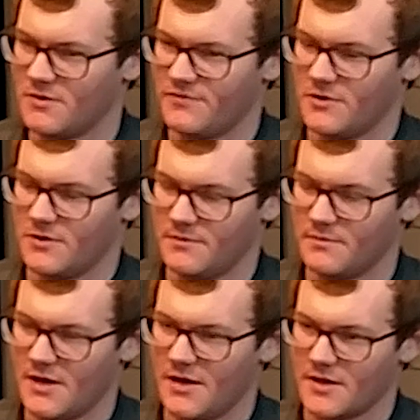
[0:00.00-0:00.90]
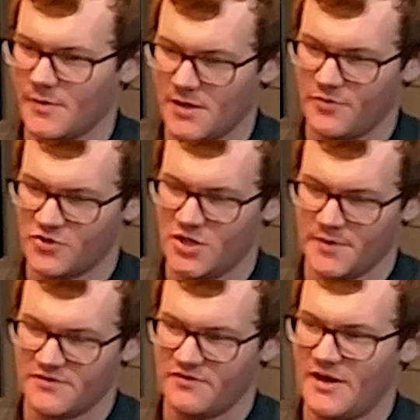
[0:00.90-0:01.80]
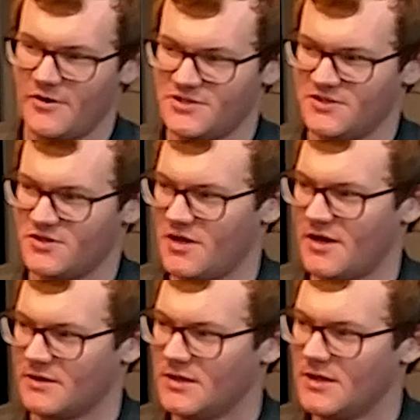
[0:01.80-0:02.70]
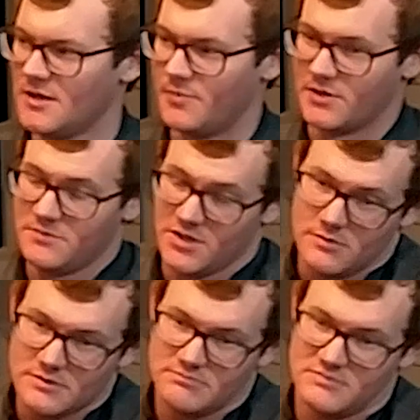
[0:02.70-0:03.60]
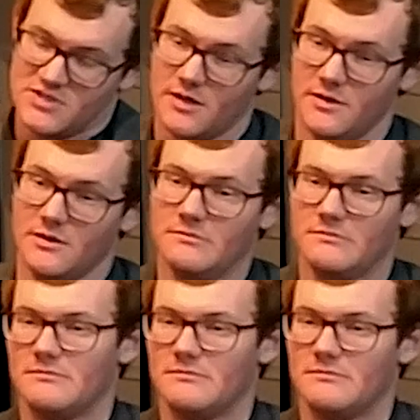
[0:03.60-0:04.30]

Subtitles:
for coming up with treatments for viruses or not. But, it's an idea.